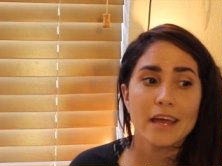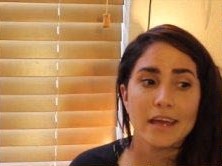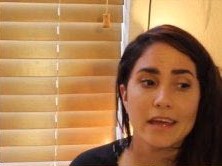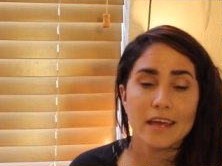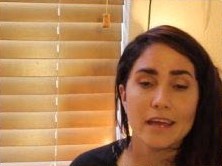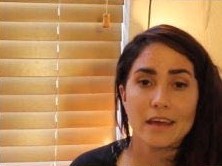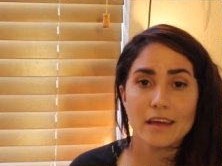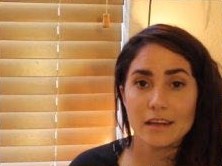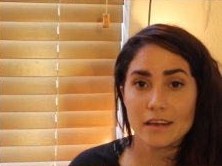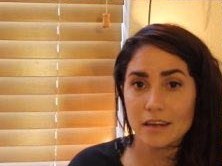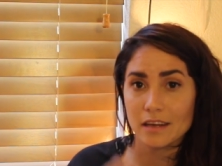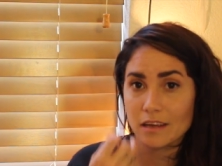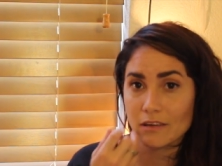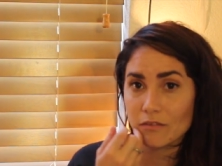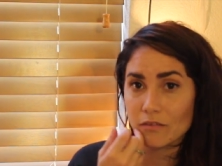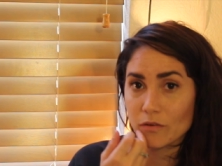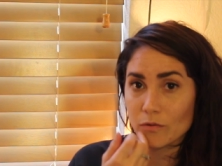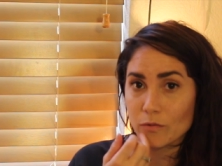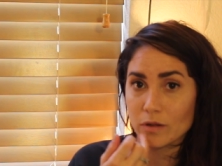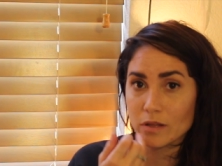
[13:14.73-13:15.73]
and
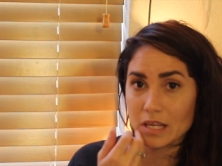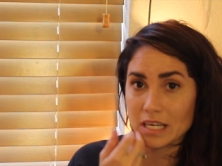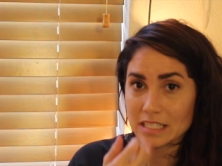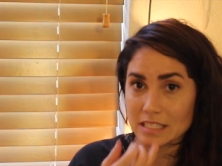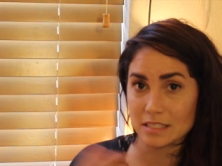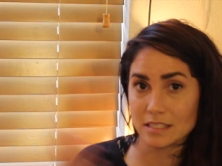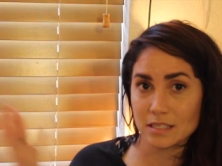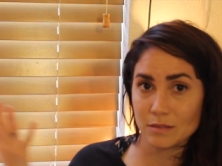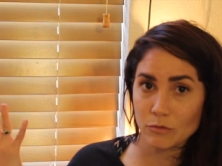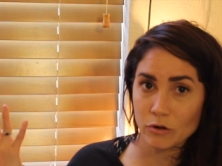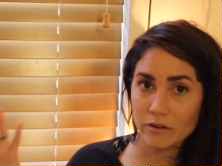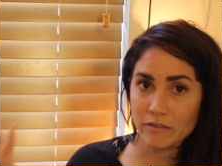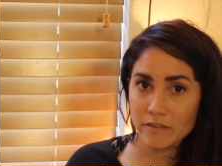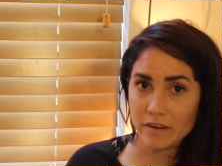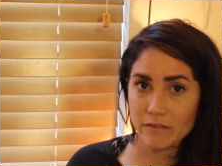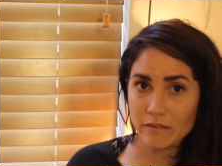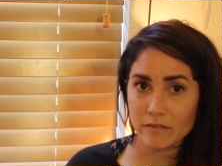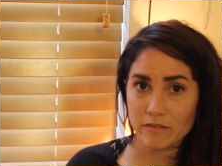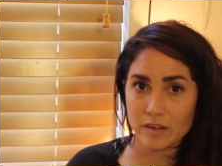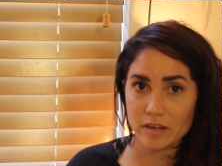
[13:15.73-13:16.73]
if you would like to see more
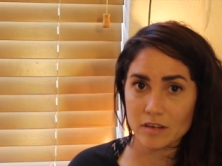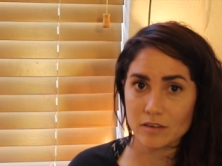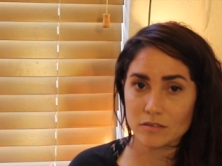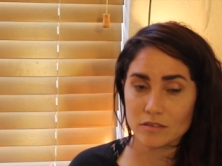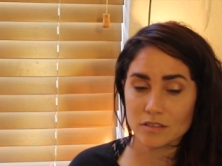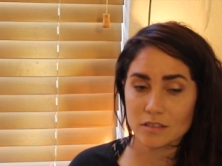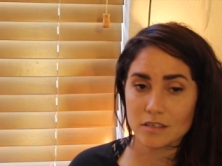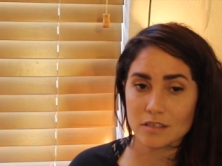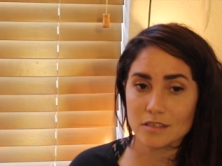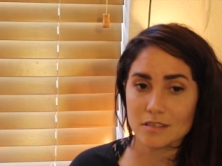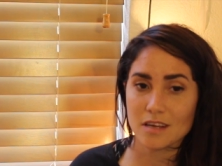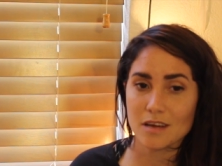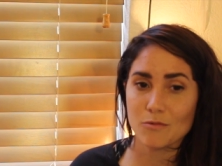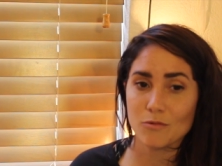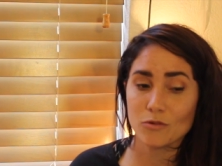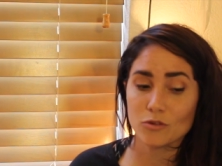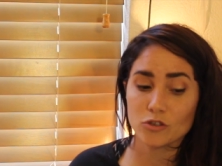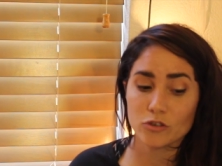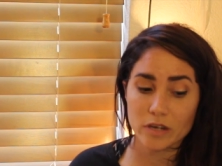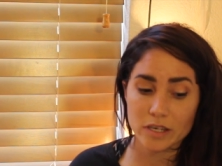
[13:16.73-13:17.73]
favorite videos, because I
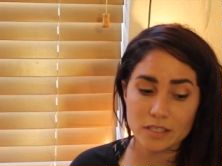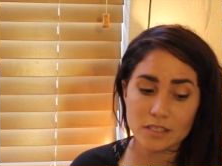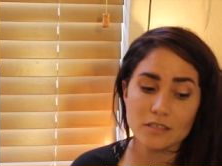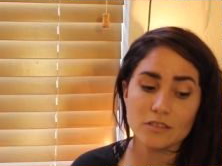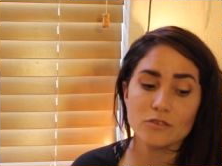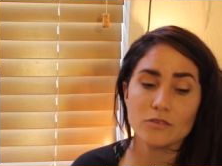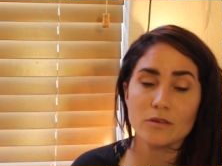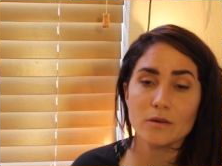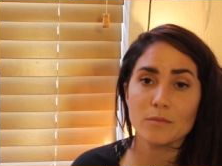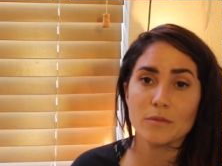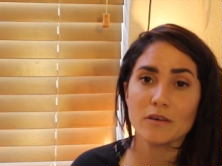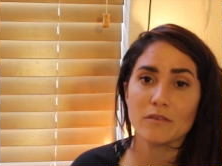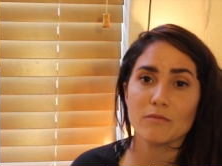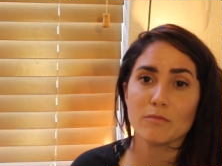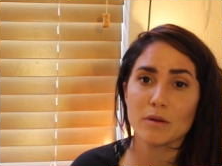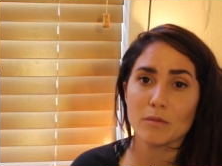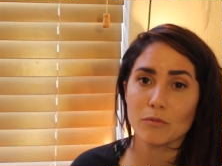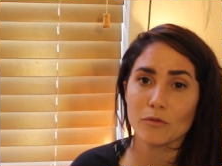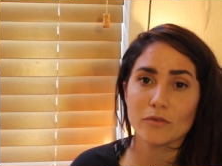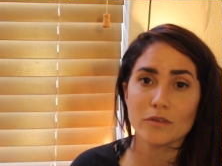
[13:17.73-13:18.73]
will try to do them if
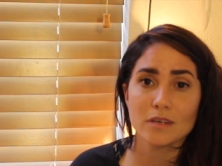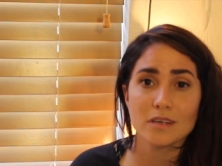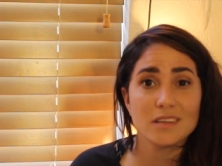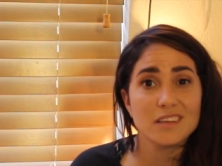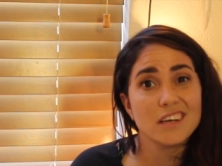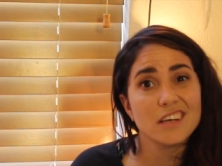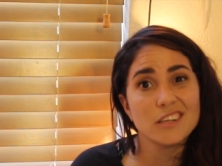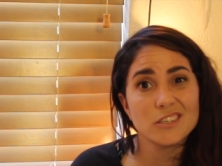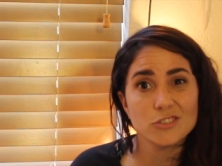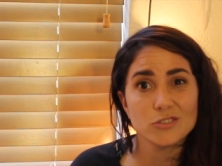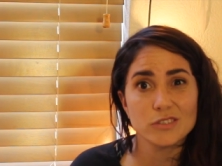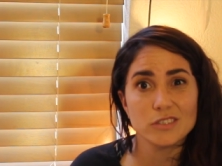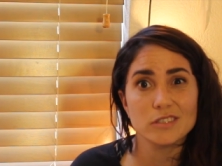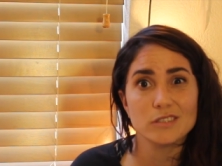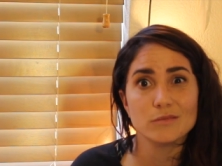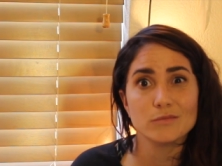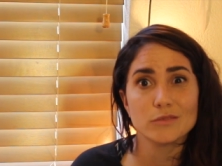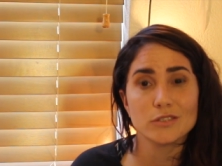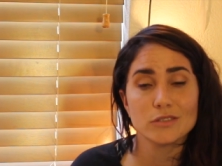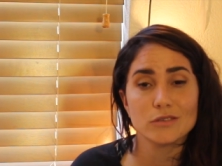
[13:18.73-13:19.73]
people say they enjoy
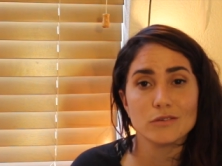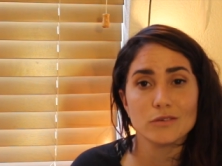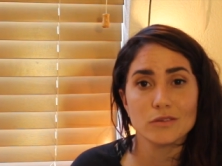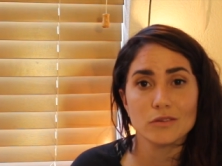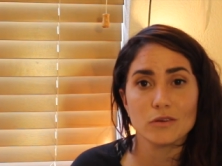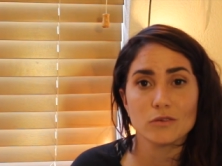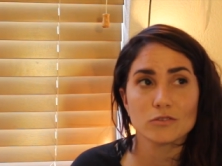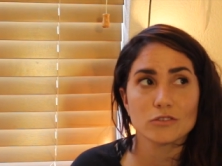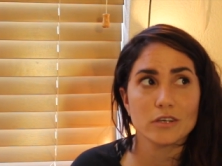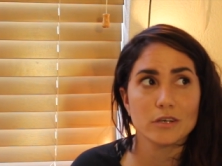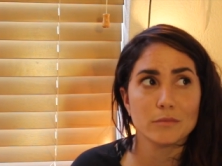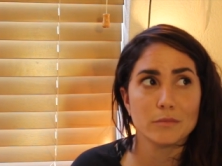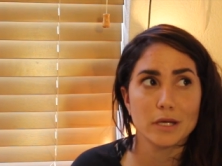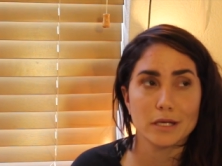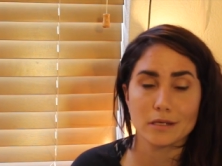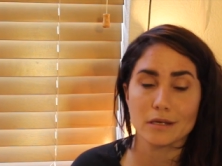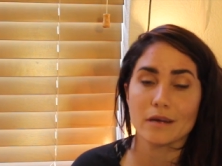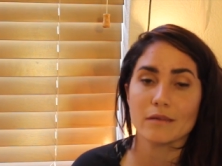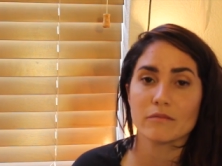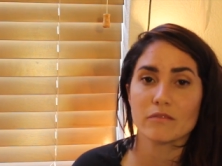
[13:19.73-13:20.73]
them. So I'll try to
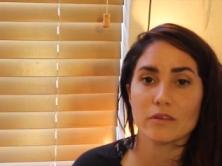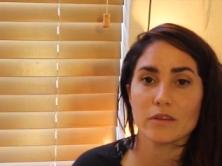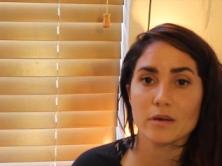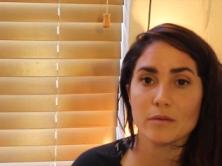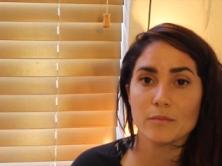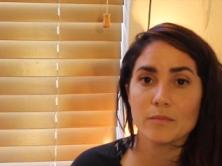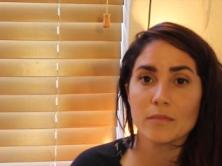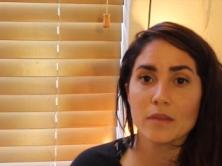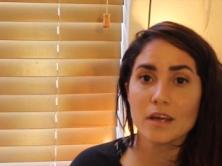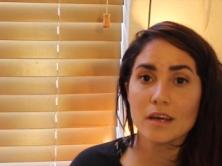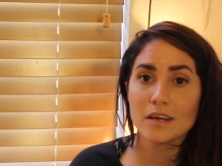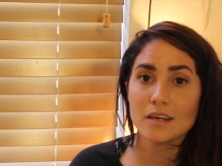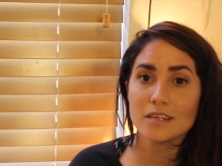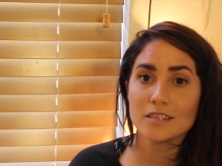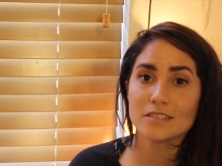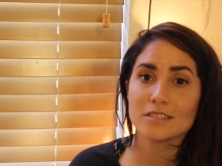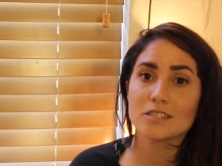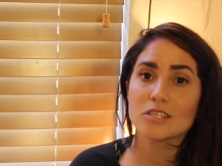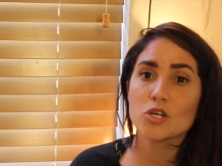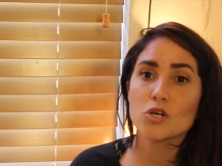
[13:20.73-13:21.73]
make time for them.
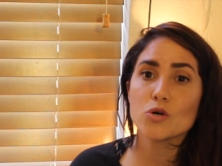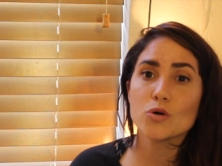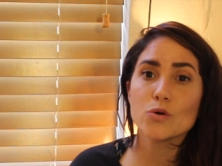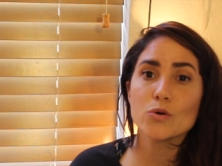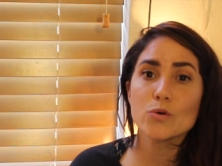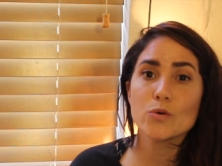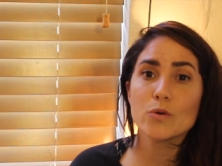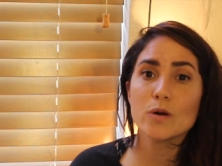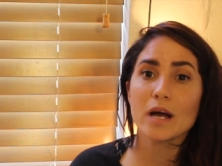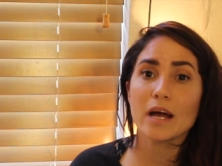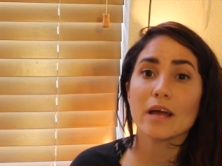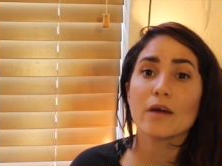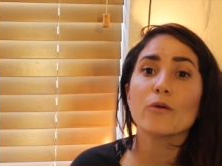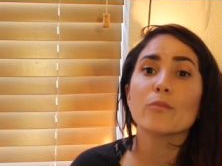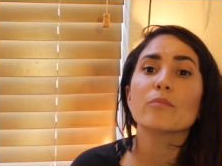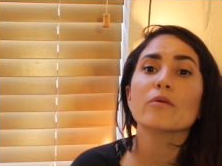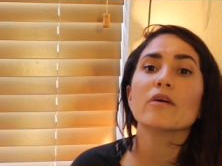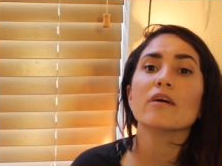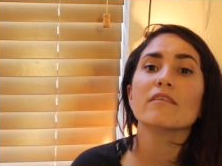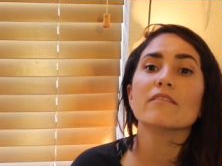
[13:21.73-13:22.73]
So I
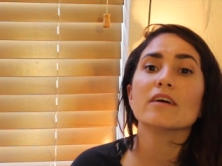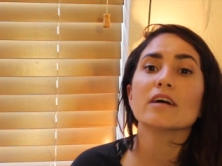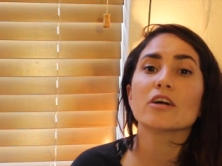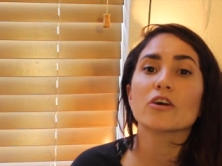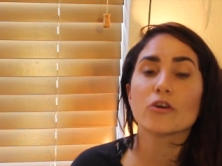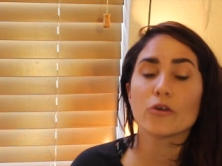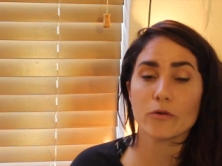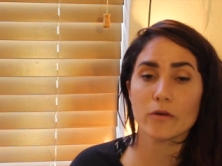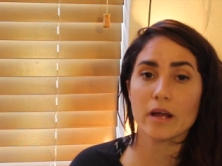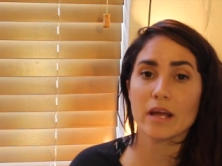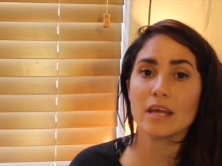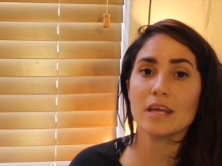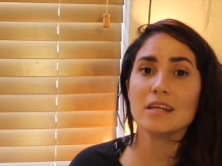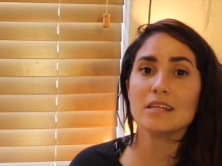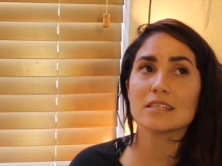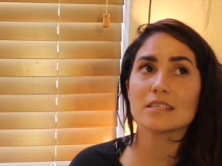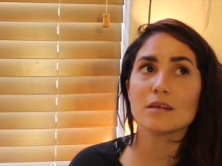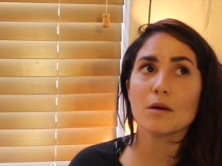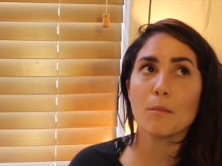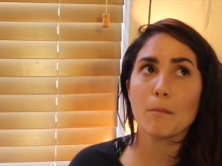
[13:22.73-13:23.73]
hope you have a
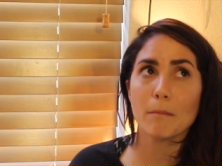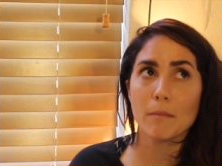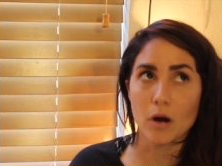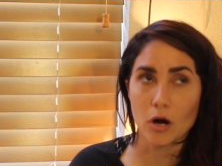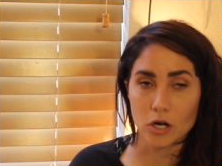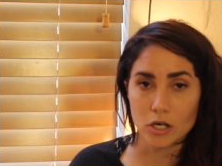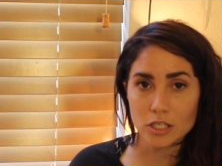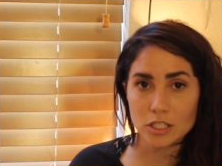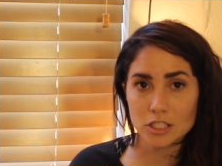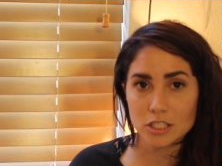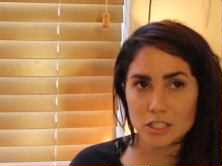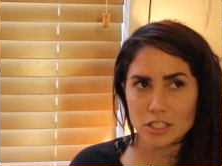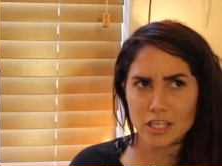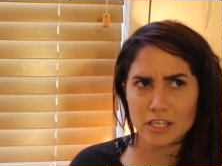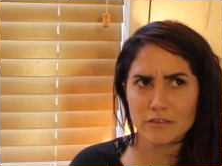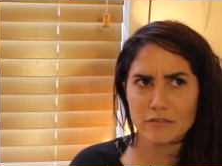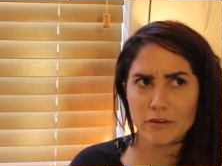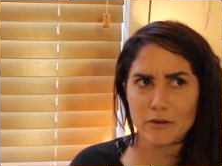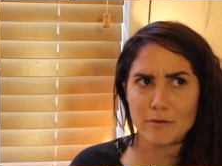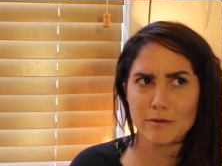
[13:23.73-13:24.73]
great March,
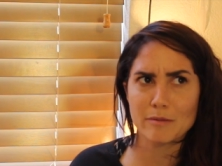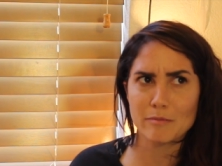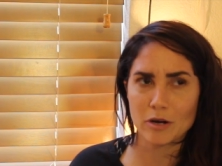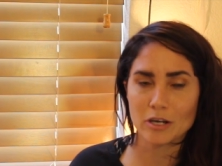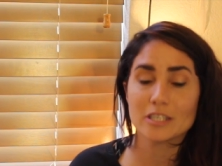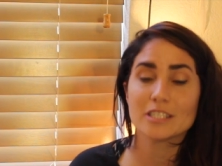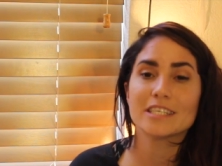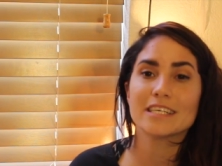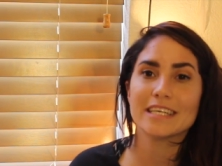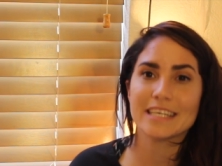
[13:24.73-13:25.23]
January, March,